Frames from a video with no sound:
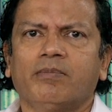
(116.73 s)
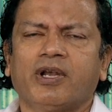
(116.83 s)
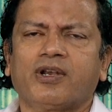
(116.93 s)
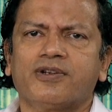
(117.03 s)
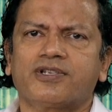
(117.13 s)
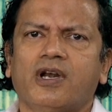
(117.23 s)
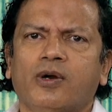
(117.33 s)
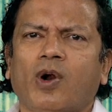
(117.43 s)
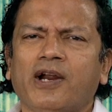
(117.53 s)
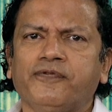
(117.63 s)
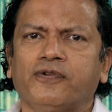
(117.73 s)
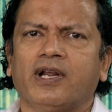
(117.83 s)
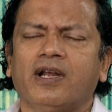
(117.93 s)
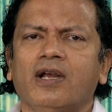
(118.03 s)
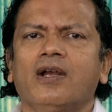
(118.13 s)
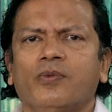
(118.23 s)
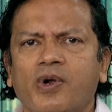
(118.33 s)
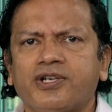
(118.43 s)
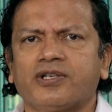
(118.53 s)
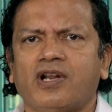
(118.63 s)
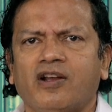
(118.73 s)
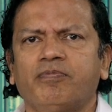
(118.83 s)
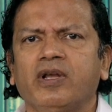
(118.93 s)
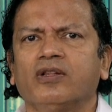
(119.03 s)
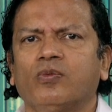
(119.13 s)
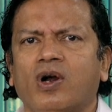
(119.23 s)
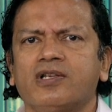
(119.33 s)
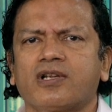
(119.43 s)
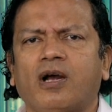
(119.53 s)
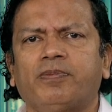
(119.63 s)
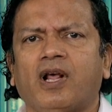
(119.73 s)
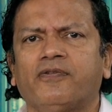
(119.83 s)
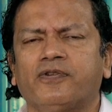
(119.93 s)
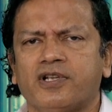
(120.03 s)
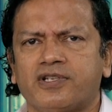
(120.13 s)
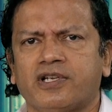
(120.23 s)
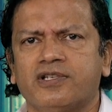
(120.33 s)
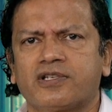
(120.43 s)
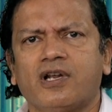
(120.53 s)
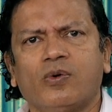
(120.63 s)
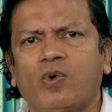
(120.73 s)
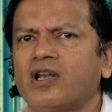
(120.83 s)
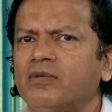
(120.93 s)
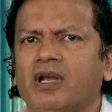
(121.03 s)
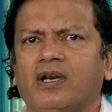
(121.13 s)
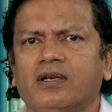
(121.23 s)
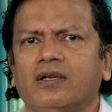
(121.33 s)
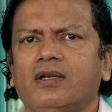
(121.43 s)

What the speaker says: because rightfully, we should have been the ones up there for the sins we commit.